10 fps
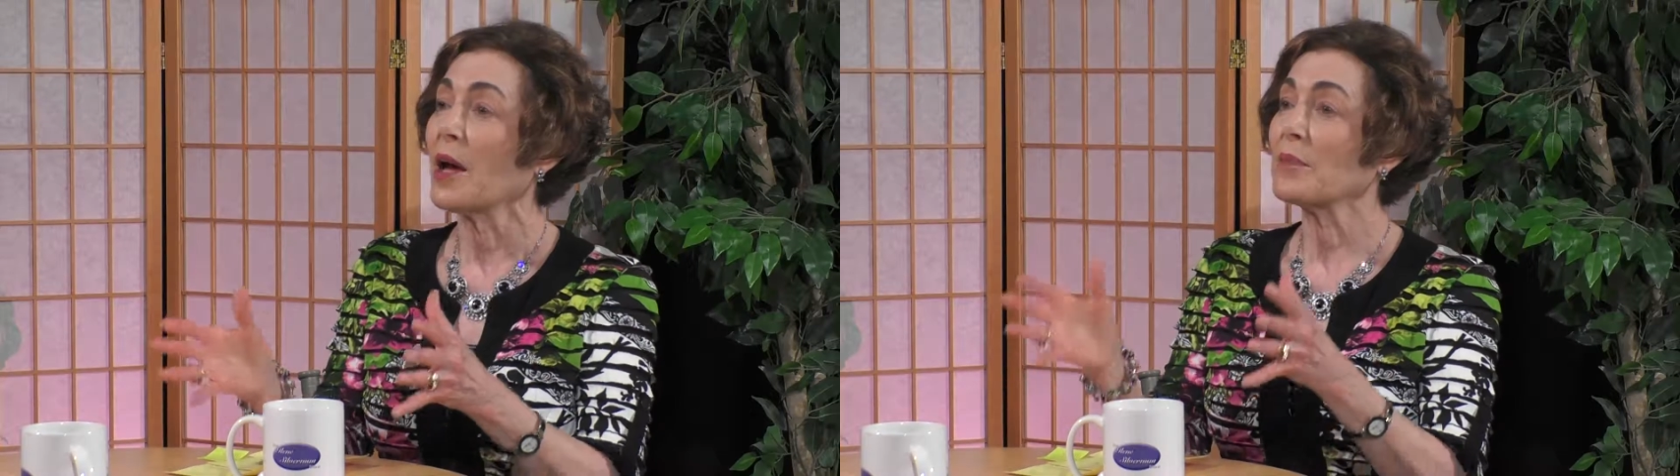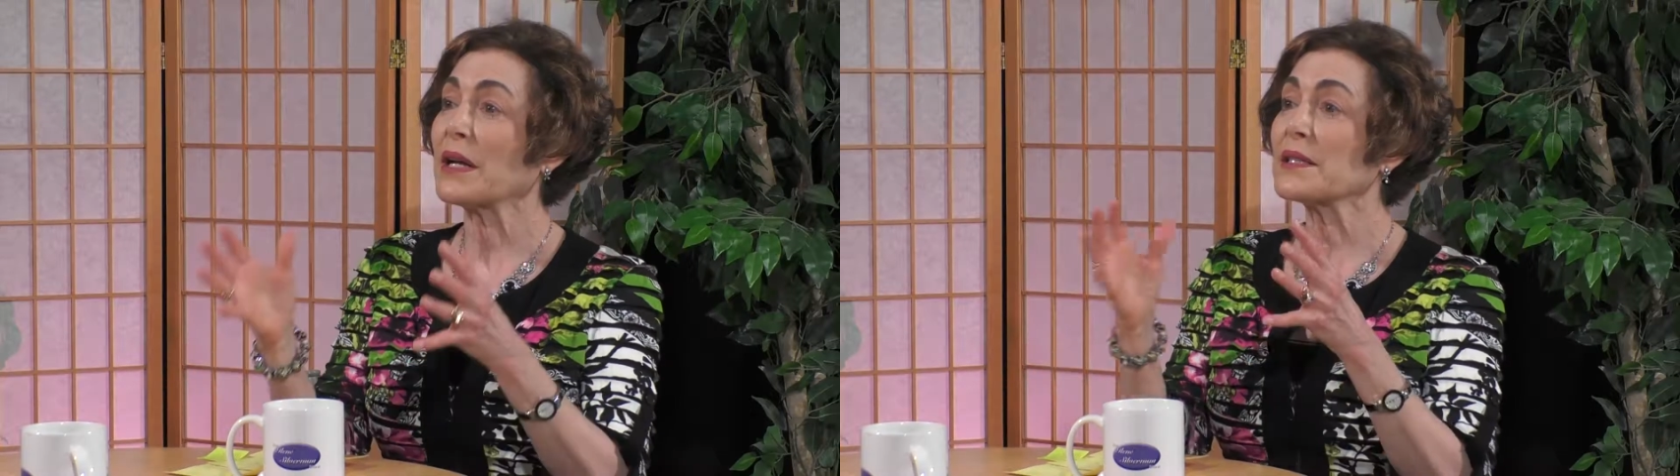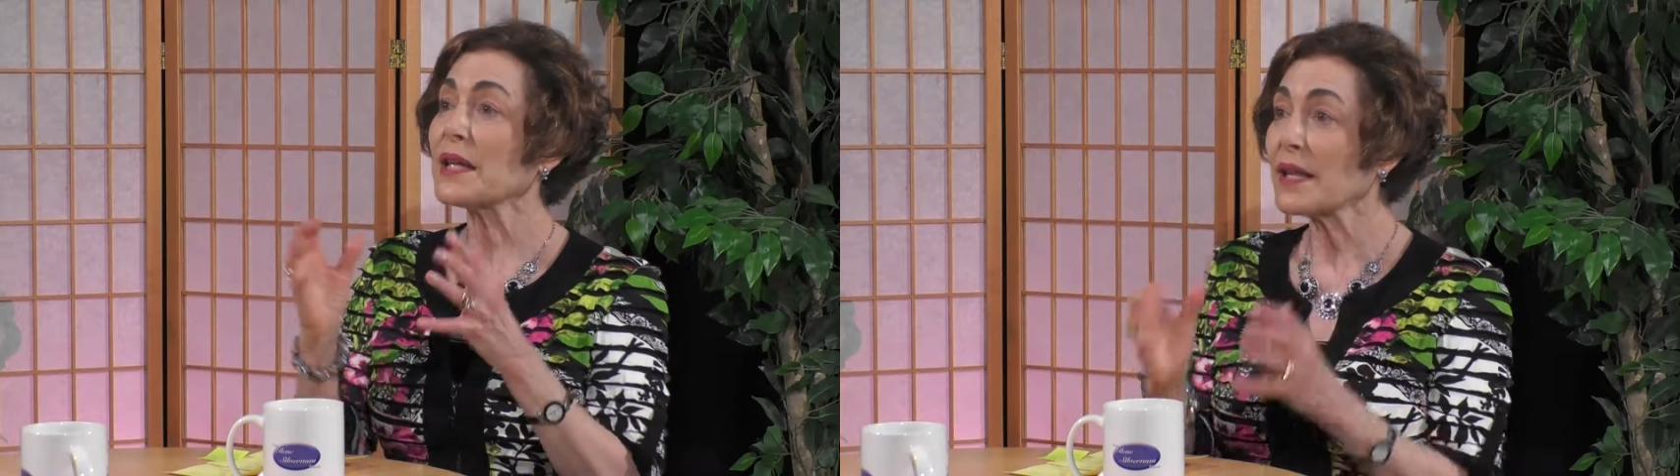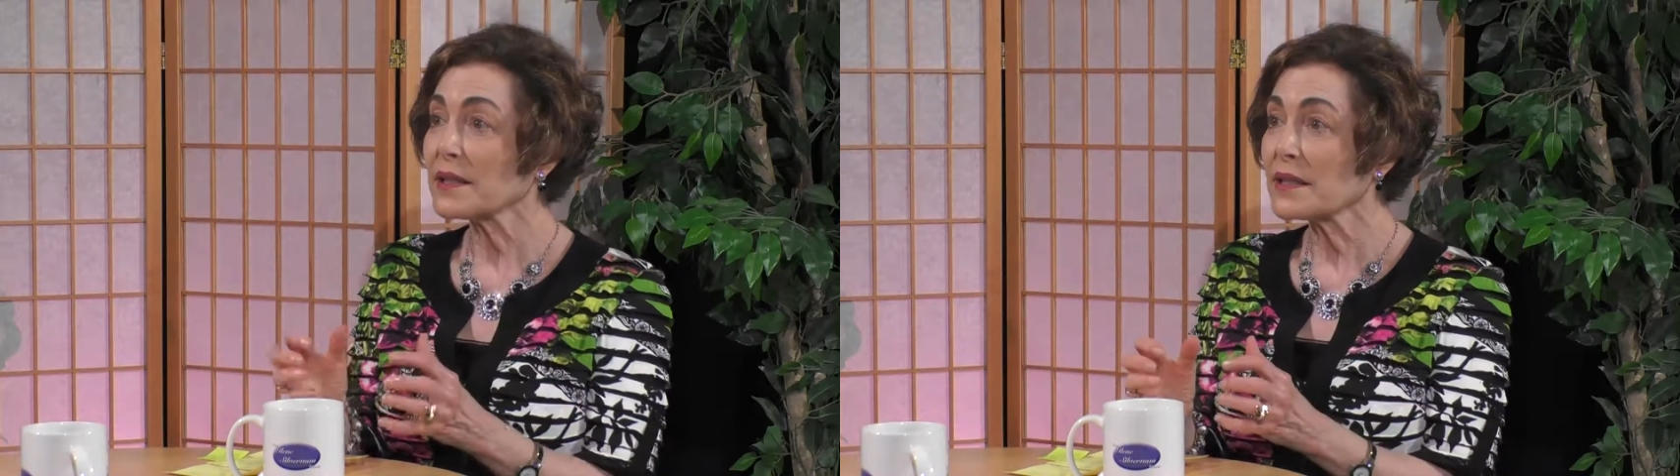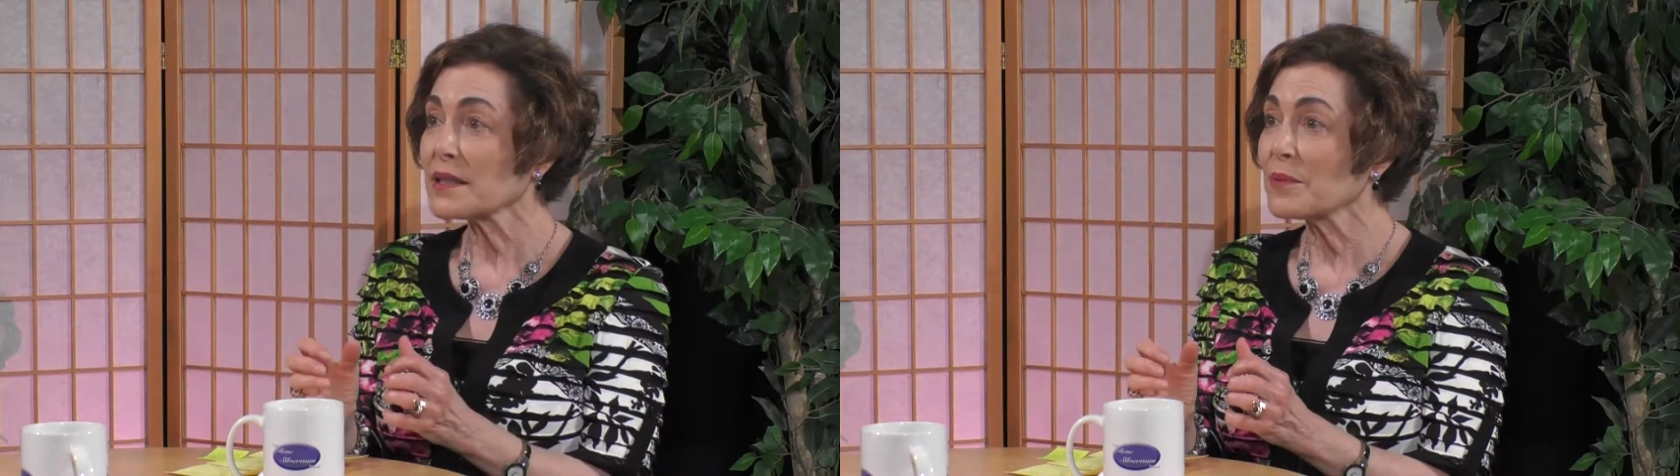by
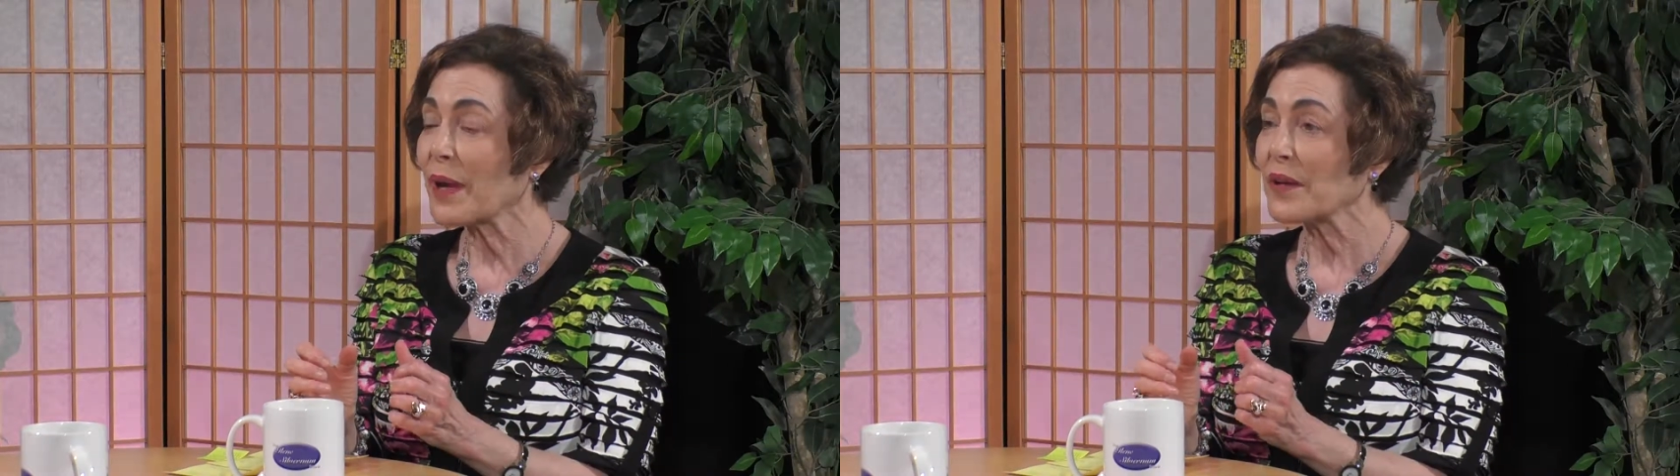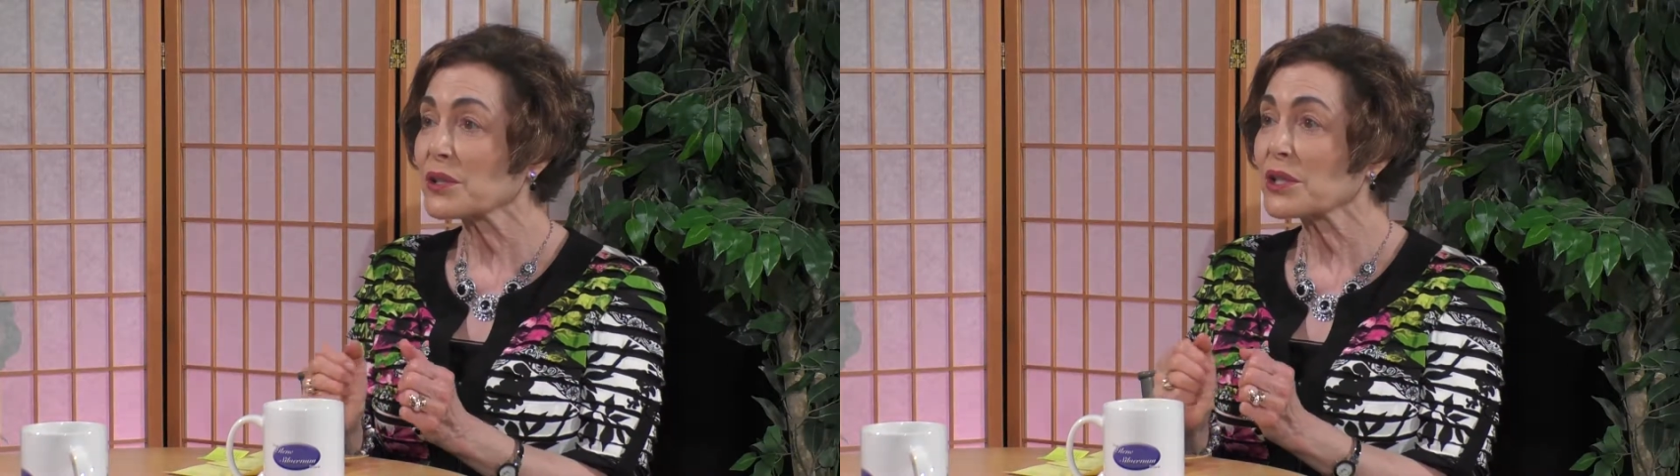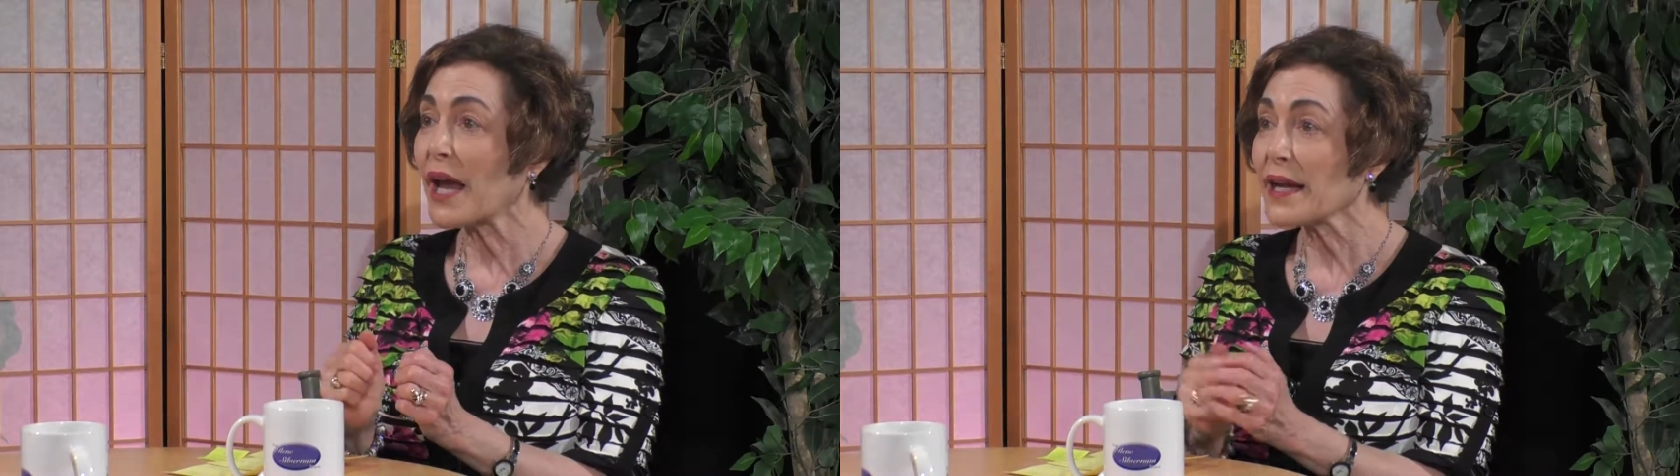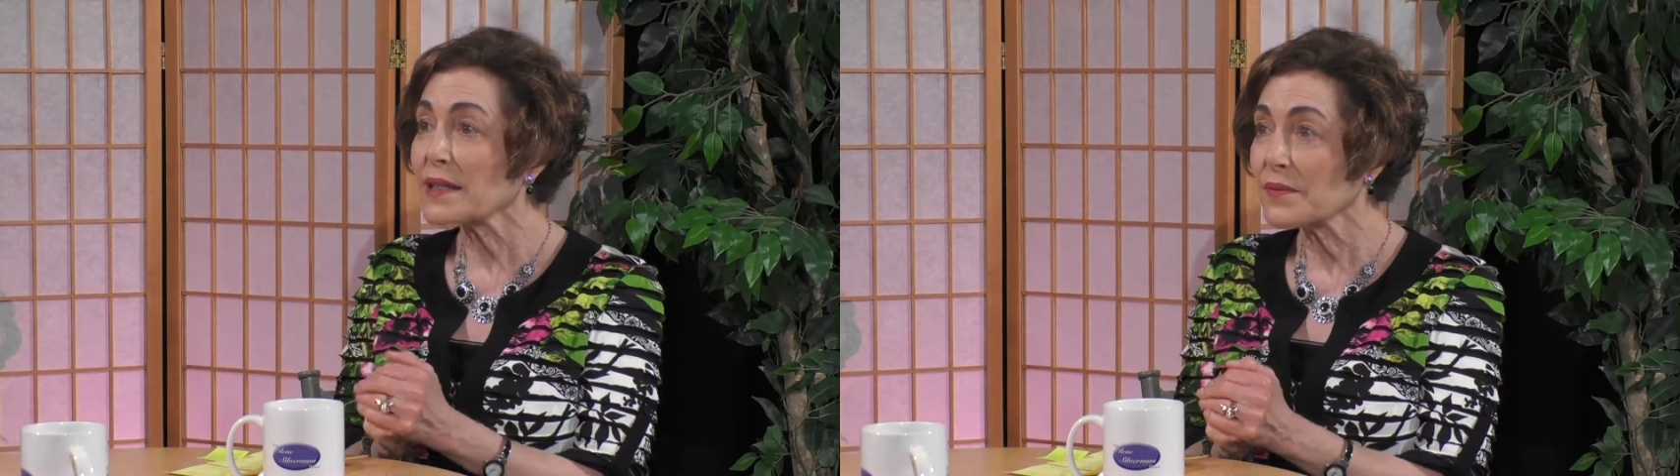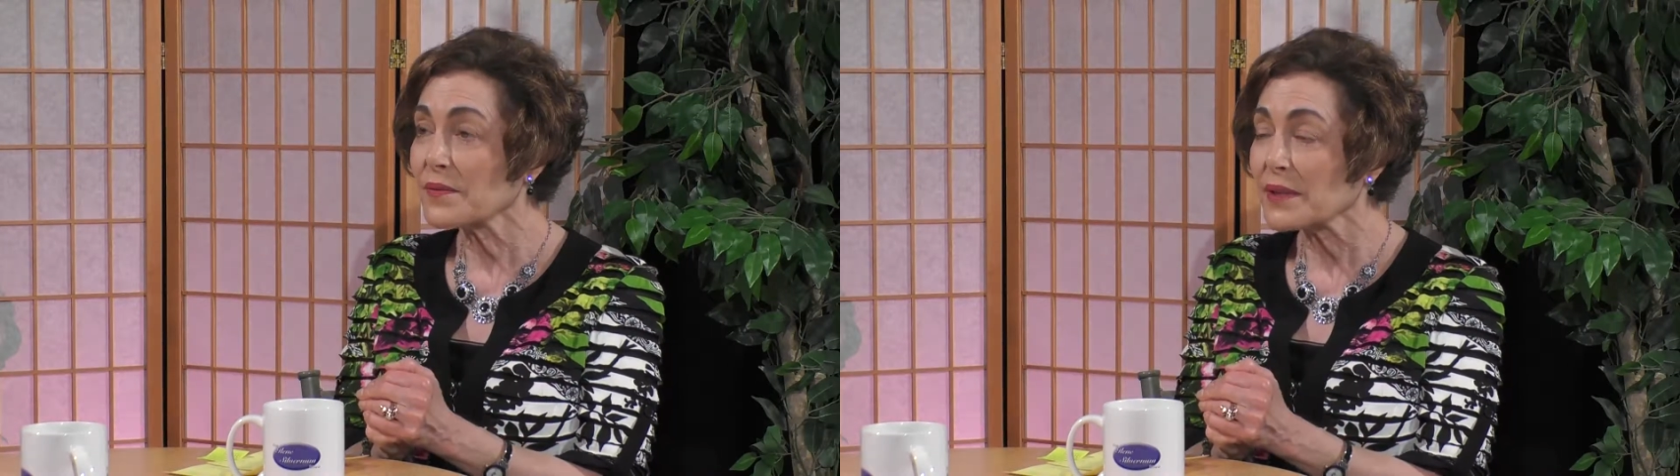telling us about
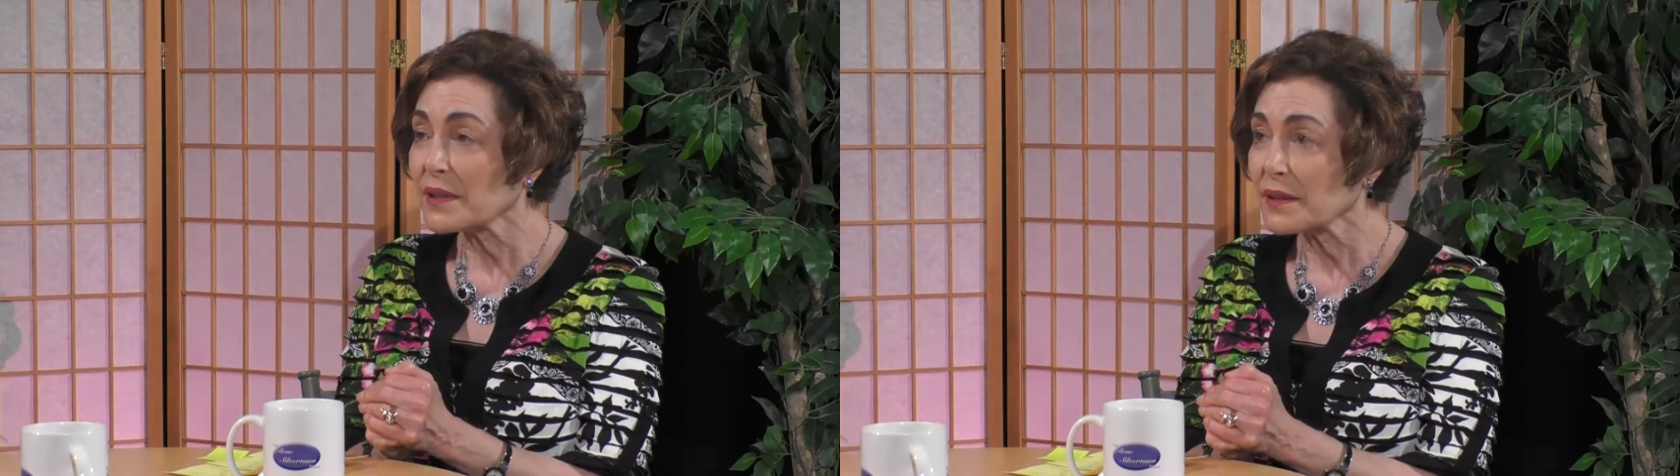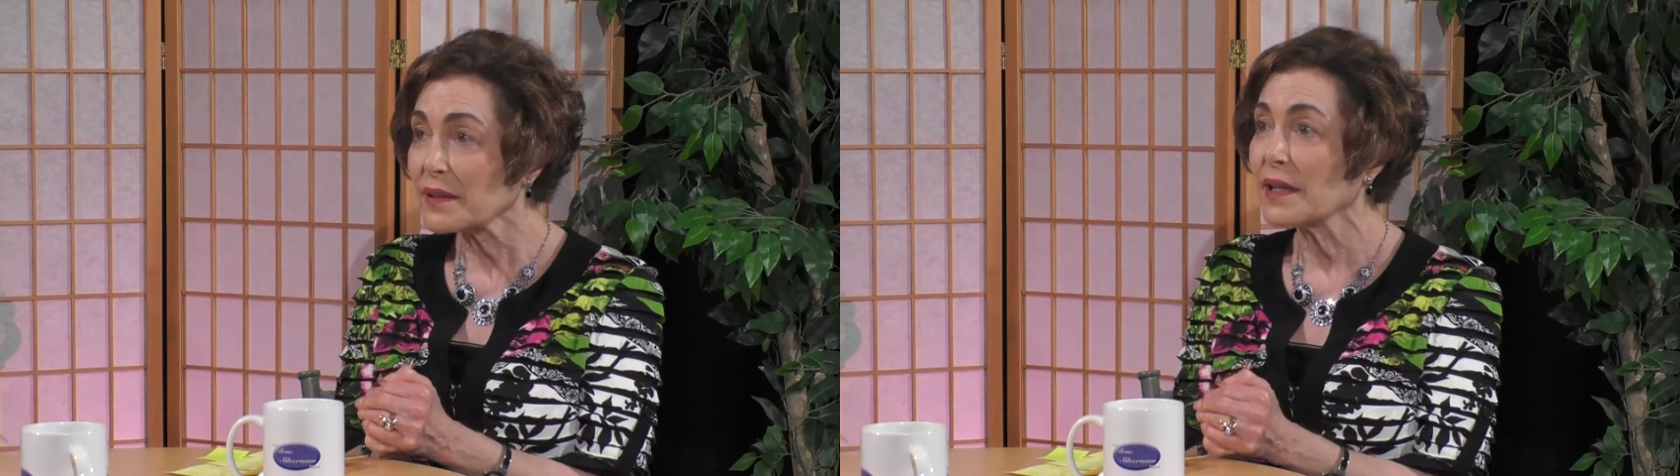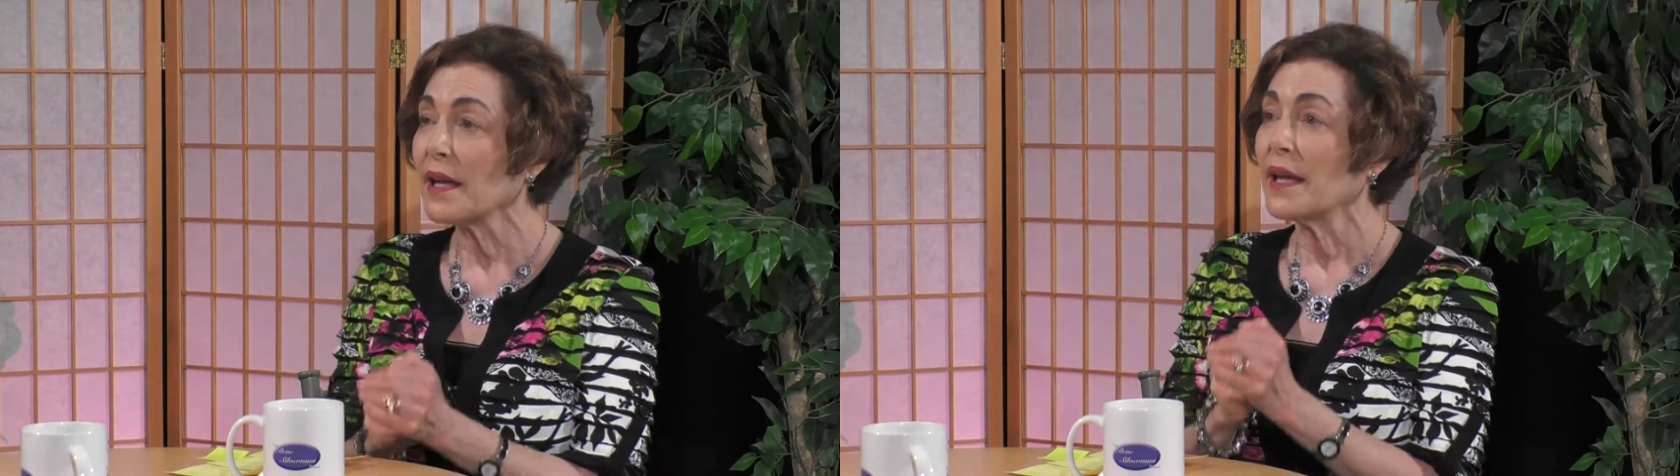Jacksonville